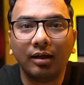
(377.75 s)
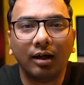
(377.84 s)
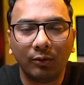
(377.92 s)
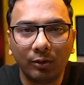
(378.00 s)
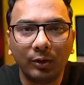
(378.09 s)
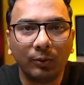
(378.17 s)

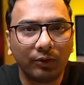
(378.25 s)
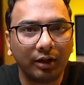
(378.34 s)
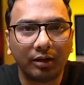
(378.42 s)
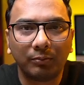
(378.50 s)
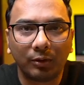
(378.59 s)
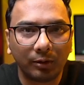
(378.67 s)
how do you set
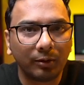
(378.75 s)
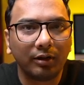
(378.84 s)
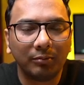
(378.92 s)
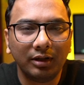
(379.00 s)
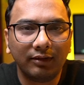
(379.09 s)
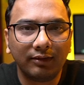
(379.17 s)
up auto
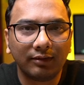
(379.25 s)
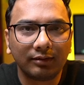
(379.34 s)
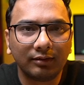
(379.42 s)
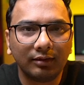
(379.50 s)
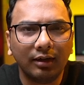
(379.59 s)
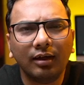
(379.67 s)
debits?
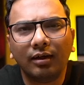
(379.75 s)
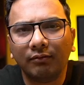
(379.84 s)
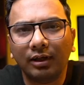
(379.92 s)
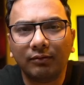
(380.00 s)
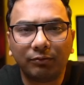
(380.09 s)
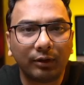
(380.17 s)

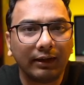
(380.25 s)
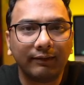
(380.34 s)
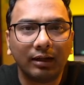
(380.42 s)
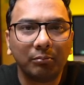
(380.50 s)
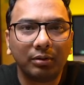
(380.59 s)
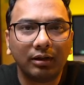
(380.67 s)
Well, for
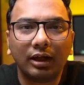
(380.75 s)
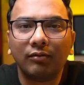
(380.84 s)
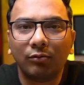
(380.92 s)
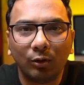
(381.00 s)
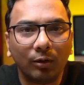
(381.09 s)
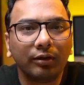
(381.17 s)
example,
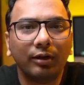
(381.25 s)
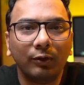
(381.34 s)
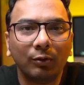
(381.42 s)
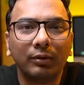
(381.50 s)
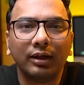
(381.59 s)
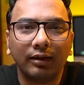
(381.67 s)
I've logged
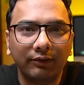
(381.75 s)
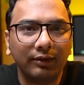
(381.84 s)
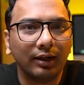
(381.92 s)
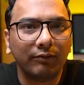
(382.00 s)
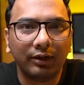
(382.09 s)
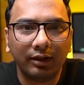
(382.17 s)
into my
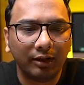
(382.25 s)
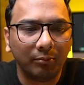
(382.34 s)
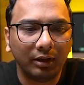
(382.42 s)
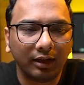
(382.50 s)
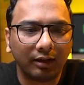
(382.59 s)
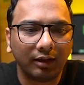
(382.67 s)
HDFC net
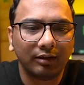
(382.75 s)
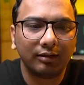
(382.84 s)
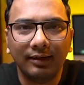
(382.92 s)
banking.